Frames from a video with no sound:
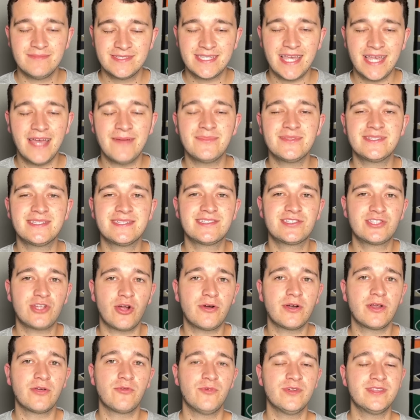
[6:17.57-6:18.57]
Simons is
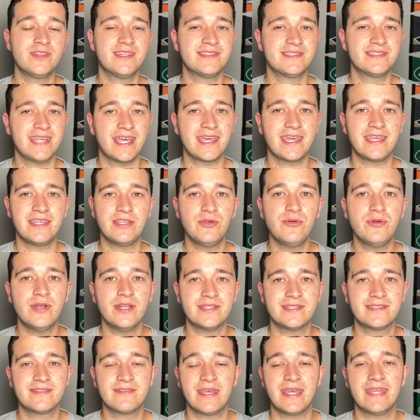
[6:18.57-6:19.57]
starting with the second
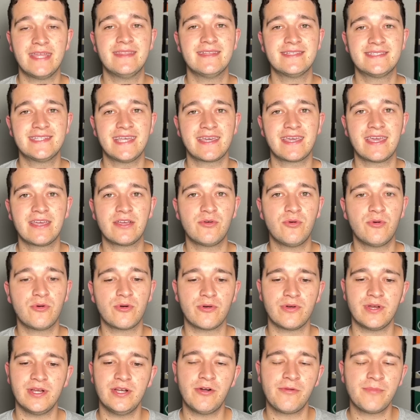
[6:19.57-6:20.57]
units in the second
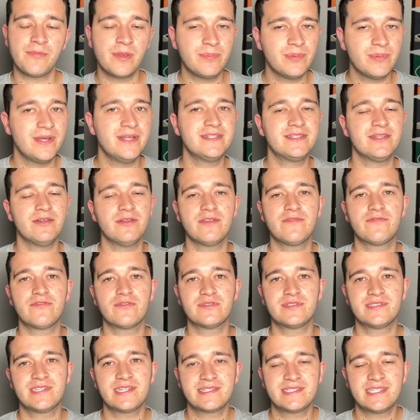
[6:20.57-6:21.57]
quarter. He normally plays, you know, the
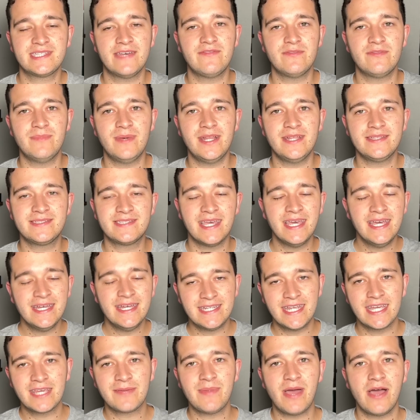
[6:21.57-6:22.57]
first six, seven minutes,
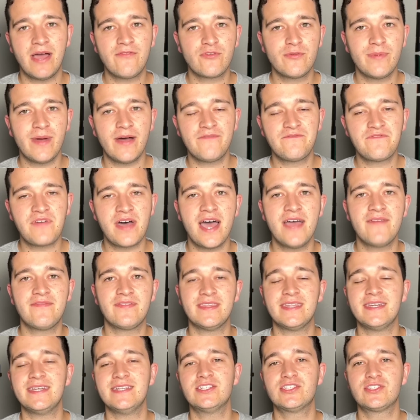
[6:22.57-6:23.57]
take him out for about five,
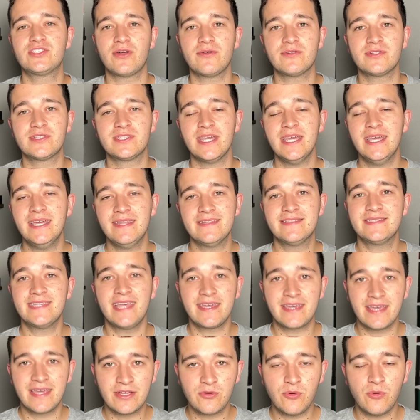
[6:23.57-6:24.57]
and then he starts the
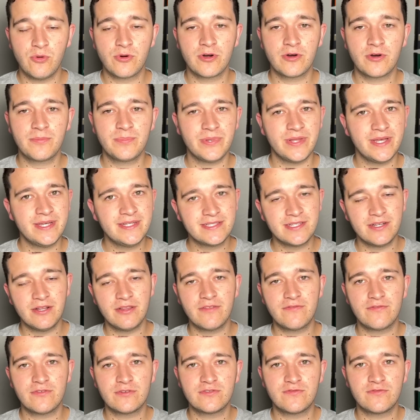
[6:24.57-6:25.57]
second quarter, plays, you know,
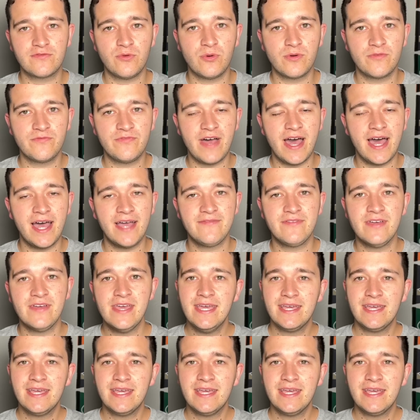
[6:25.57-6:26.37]
the first four or five,